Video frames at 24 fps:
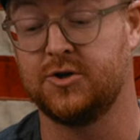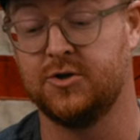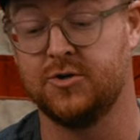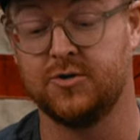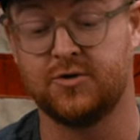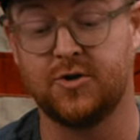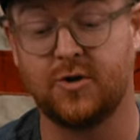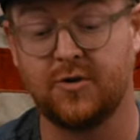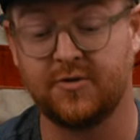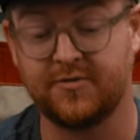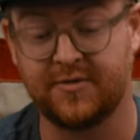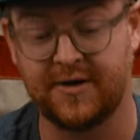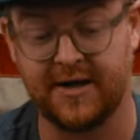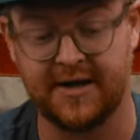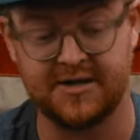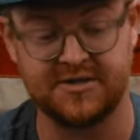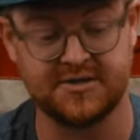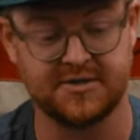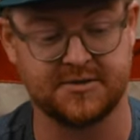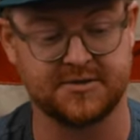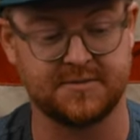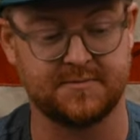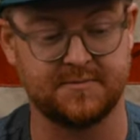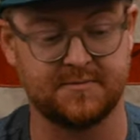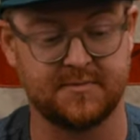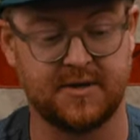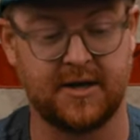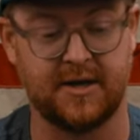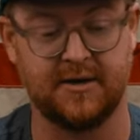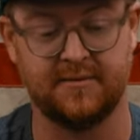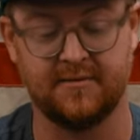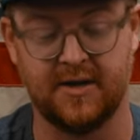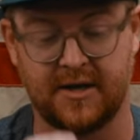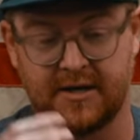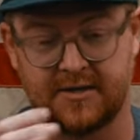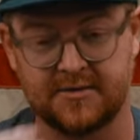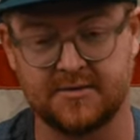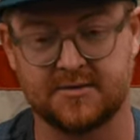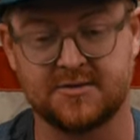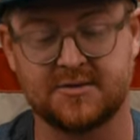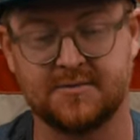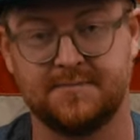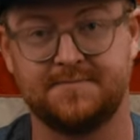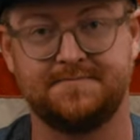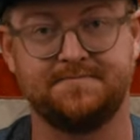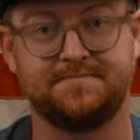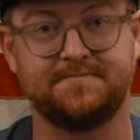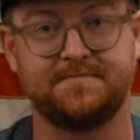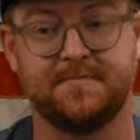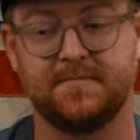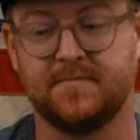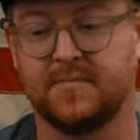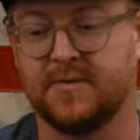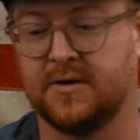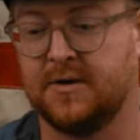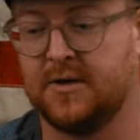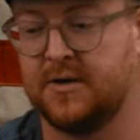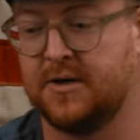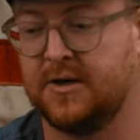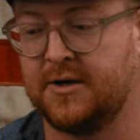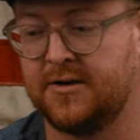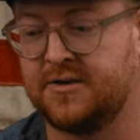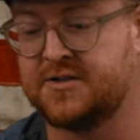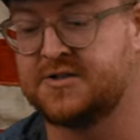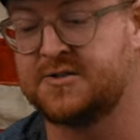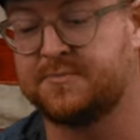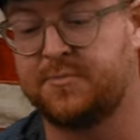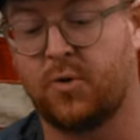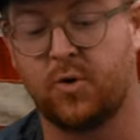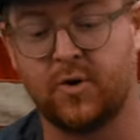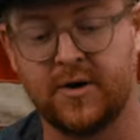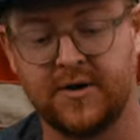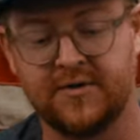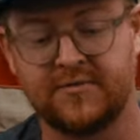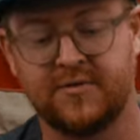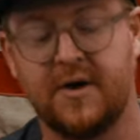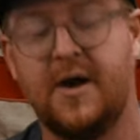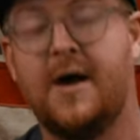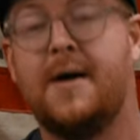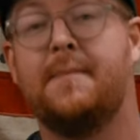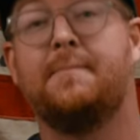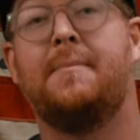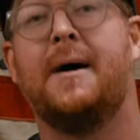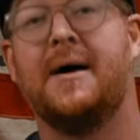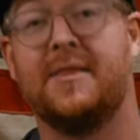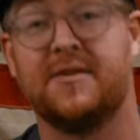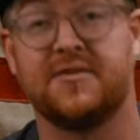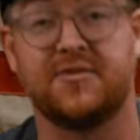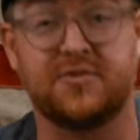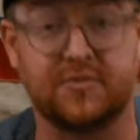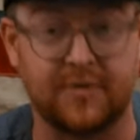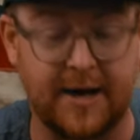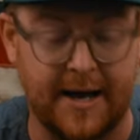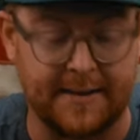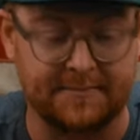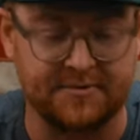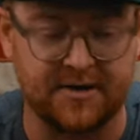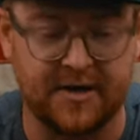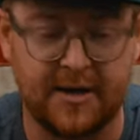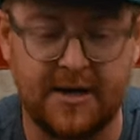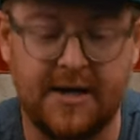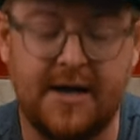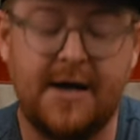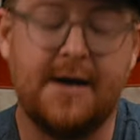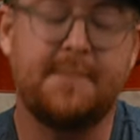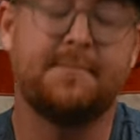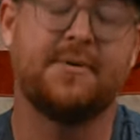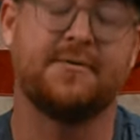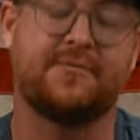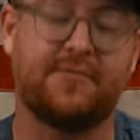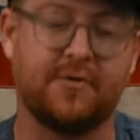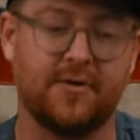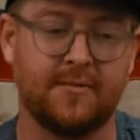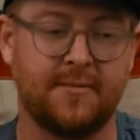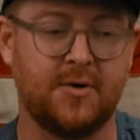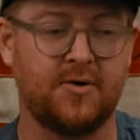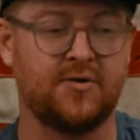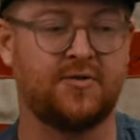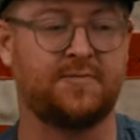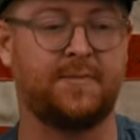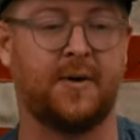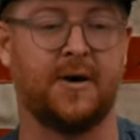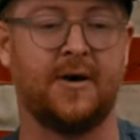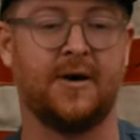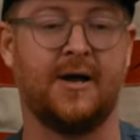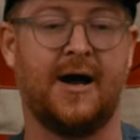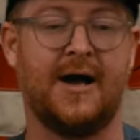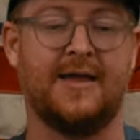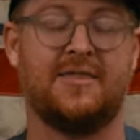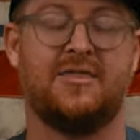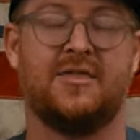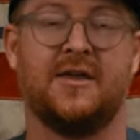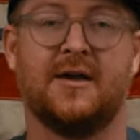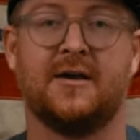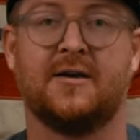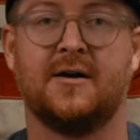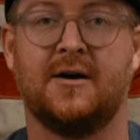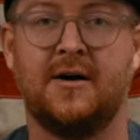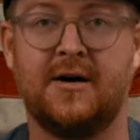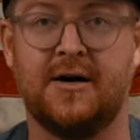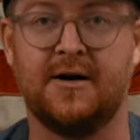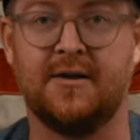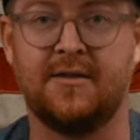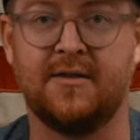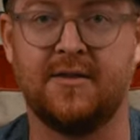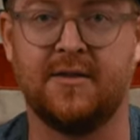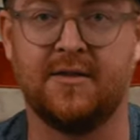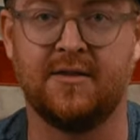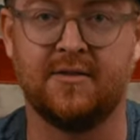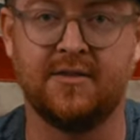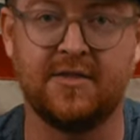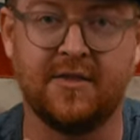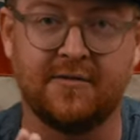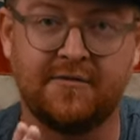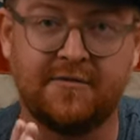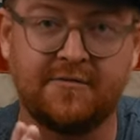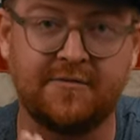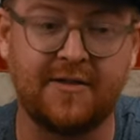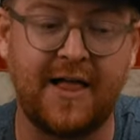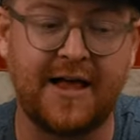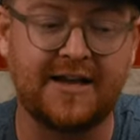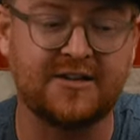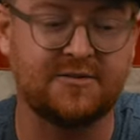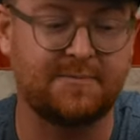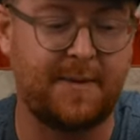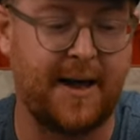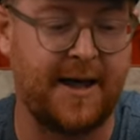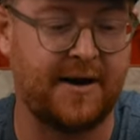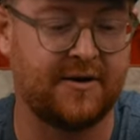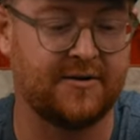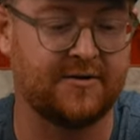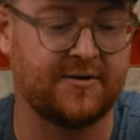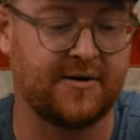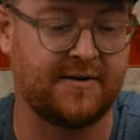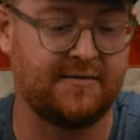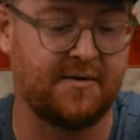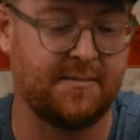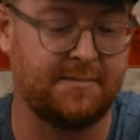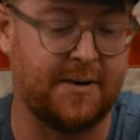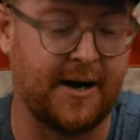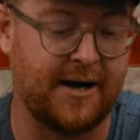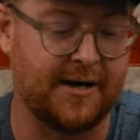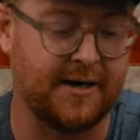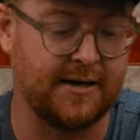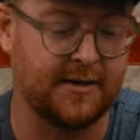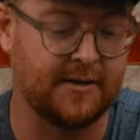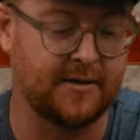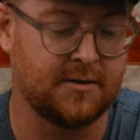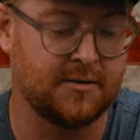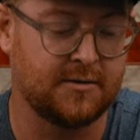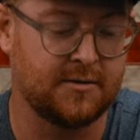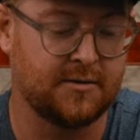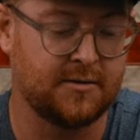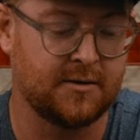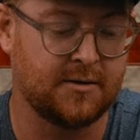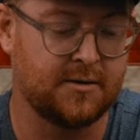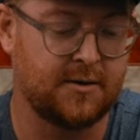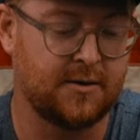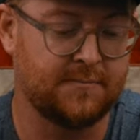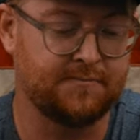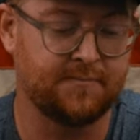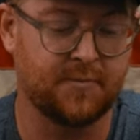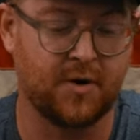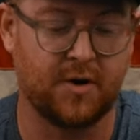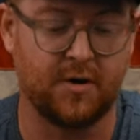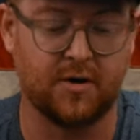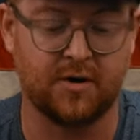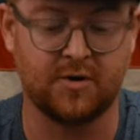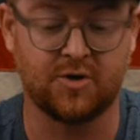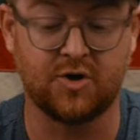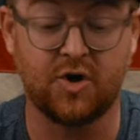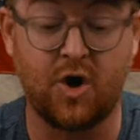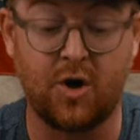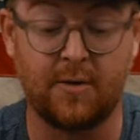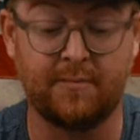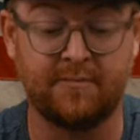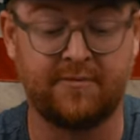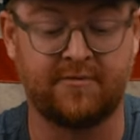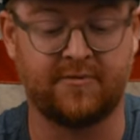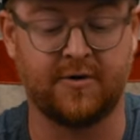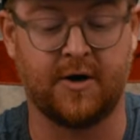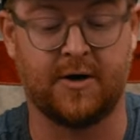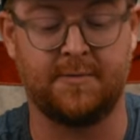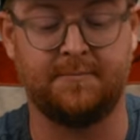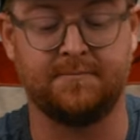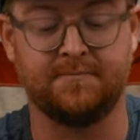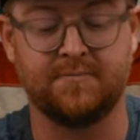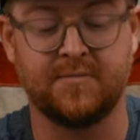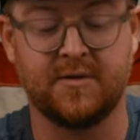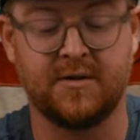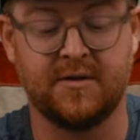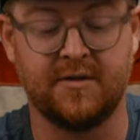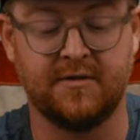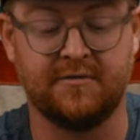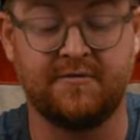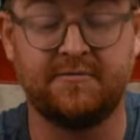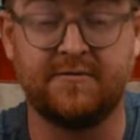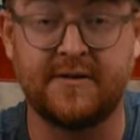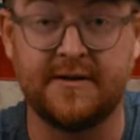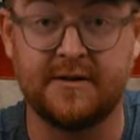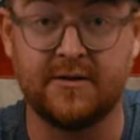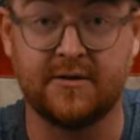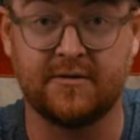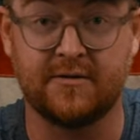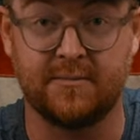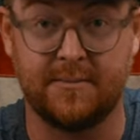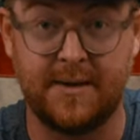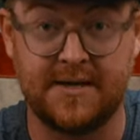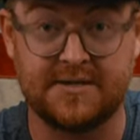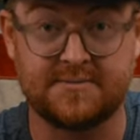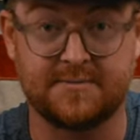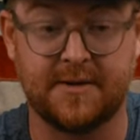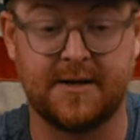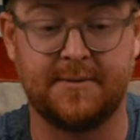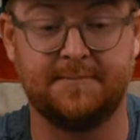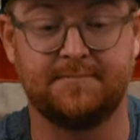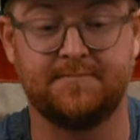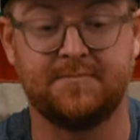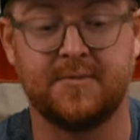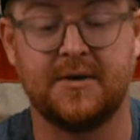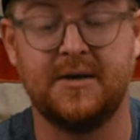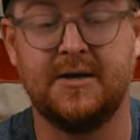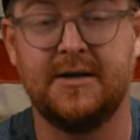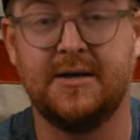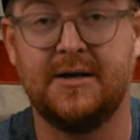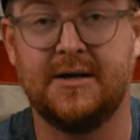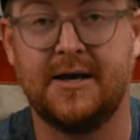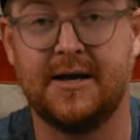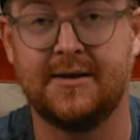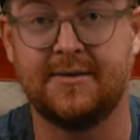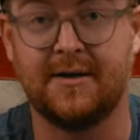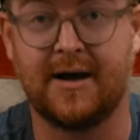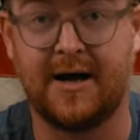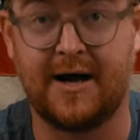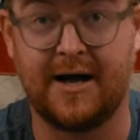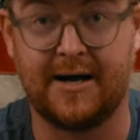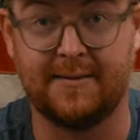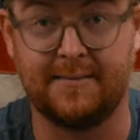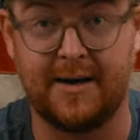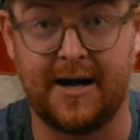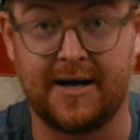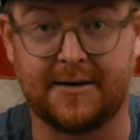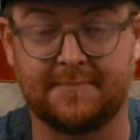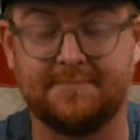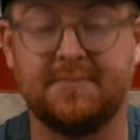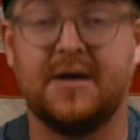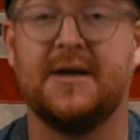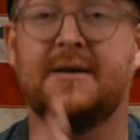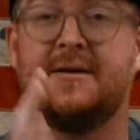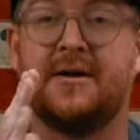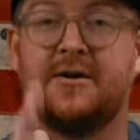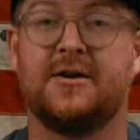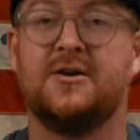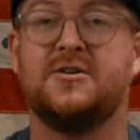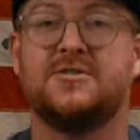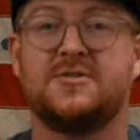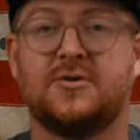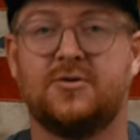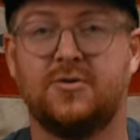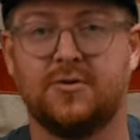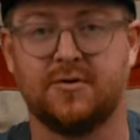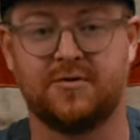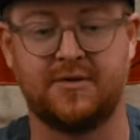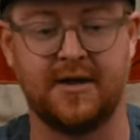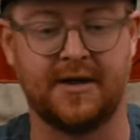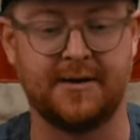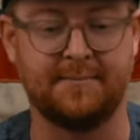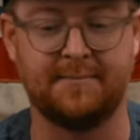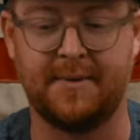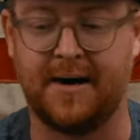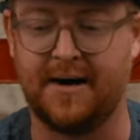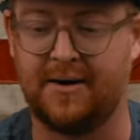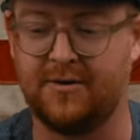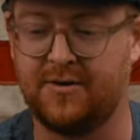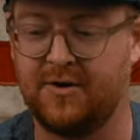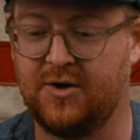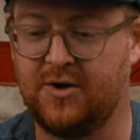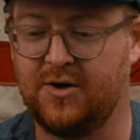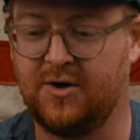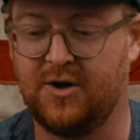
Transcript: your toe side edge is kind of like the support is by the straps. But for the most part, I think the flex patterns of a binding come from the feel of the base plate and the high back. Now here's the cool thing about